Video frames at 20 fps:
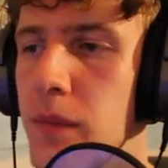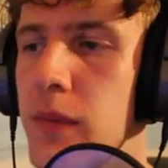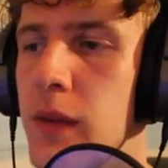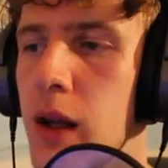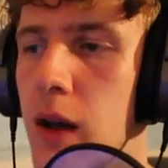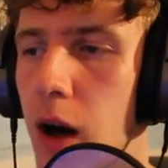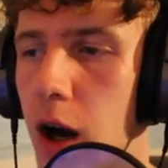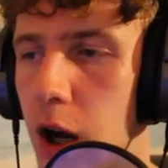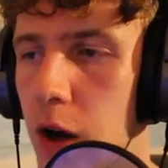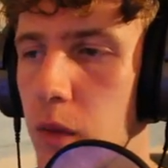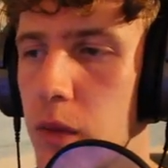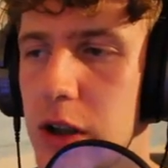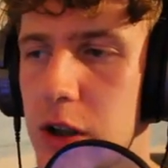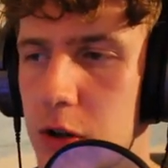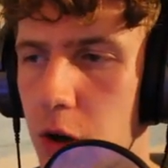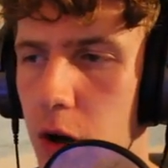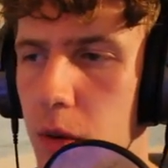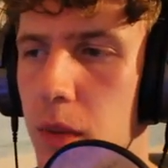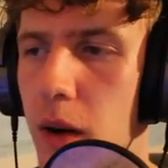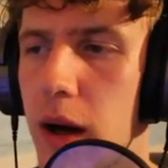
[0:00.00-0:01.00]
I always go
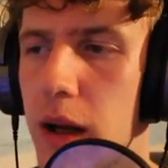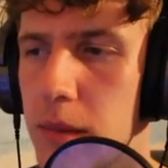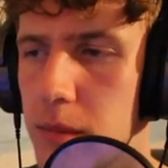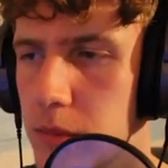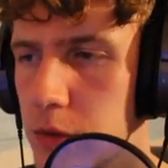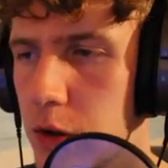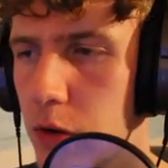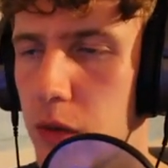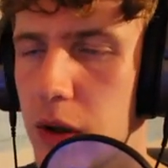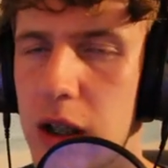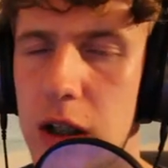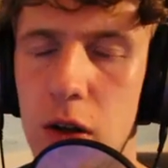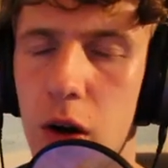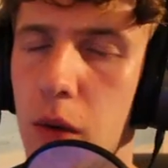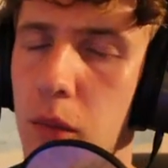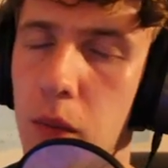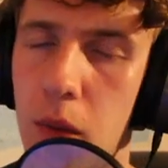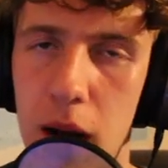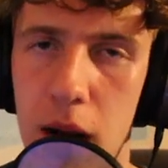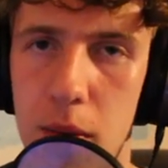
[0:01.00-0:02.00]
by green ob
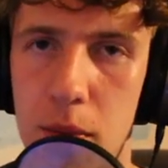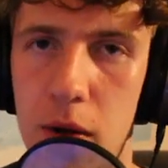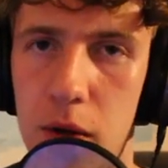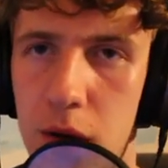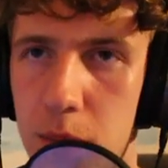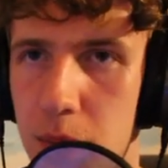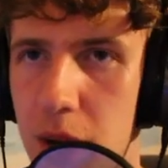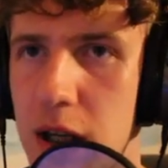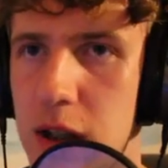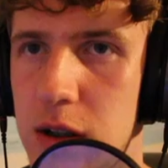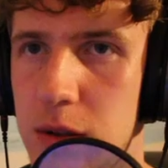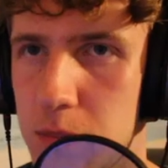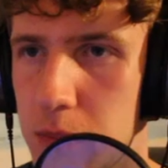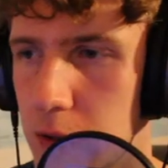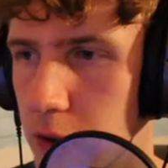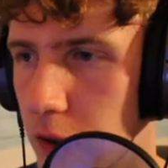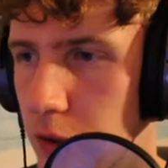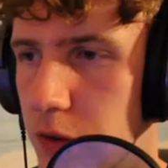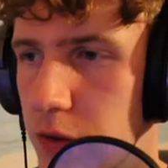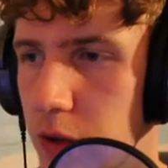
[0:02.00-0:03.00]
when I build a base
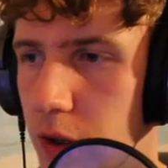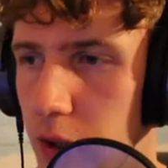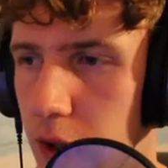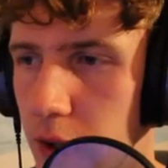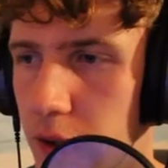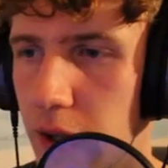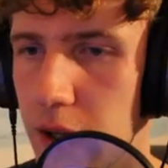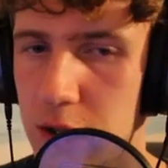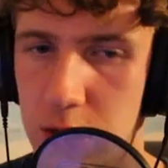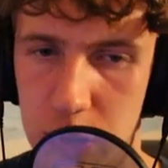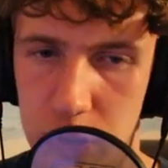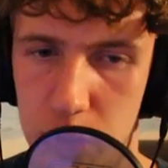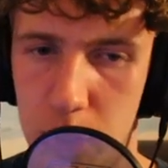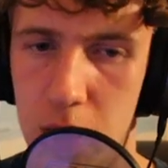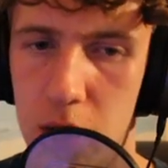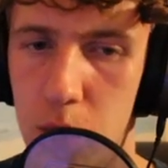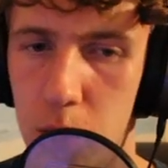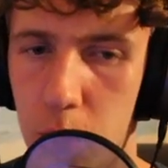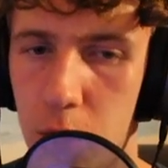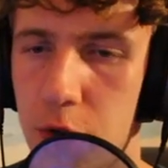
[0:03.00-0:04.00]
because that's just where the
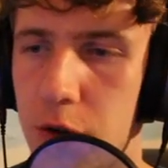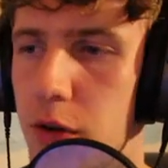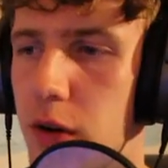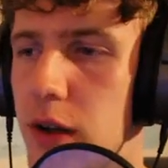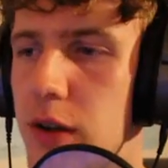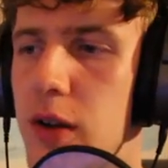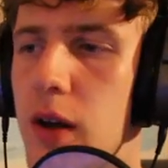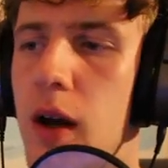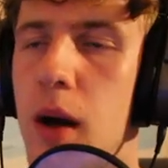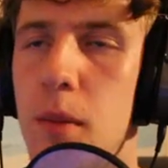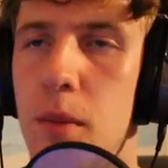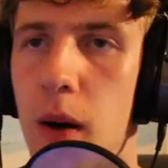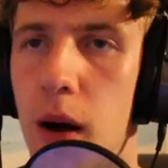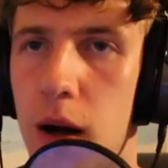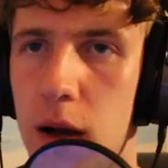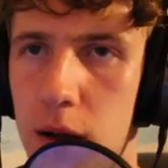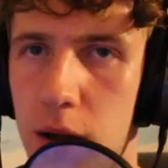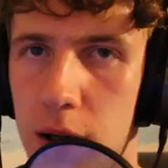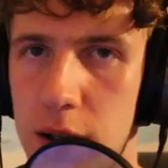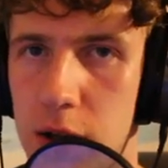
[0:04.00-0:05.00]
water is, but I
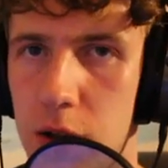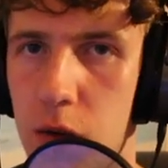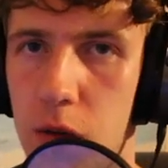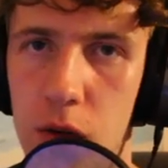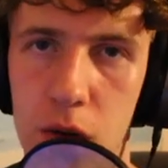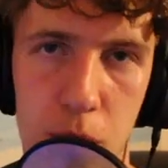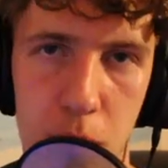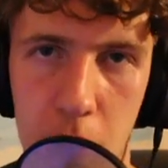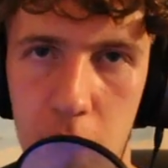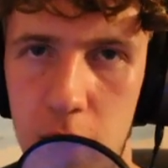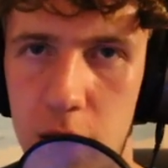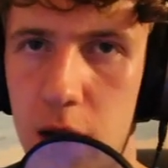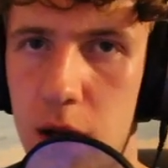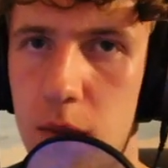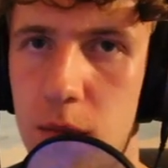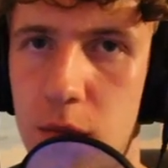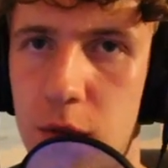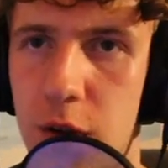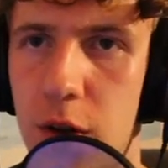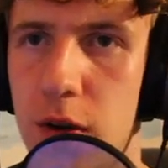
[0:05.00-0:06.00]
like all the biome
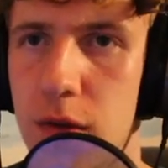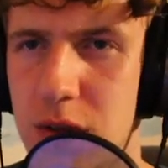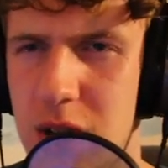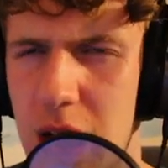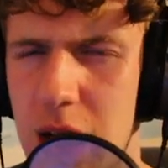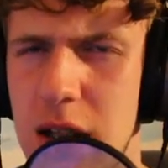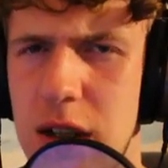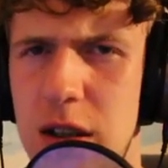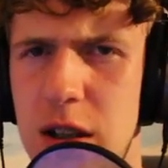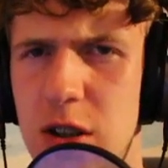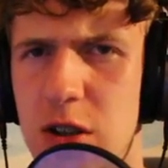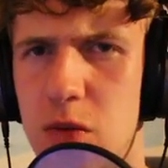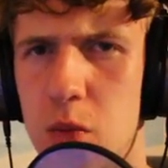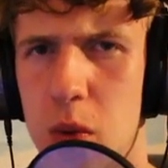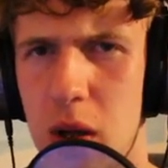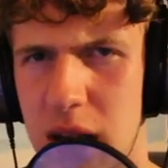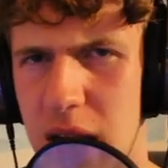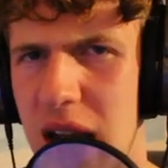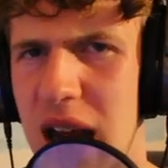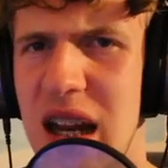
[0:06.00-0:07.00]
sort of changes
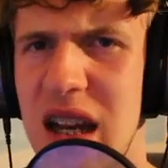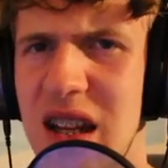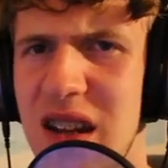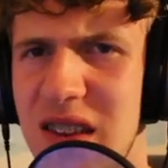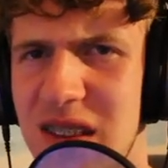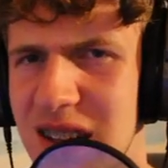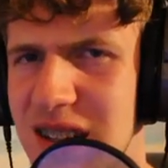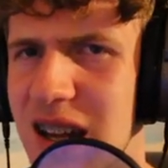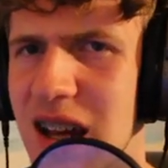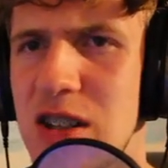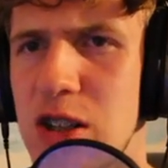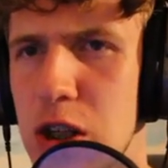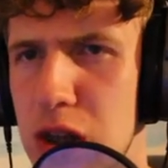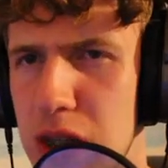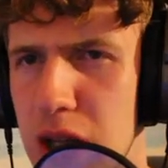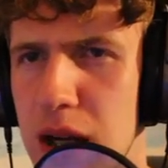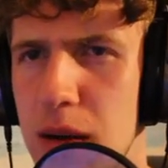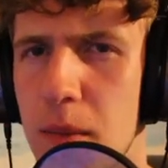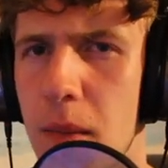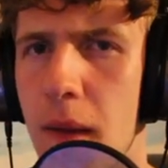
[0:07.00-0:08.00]
within the desert theme.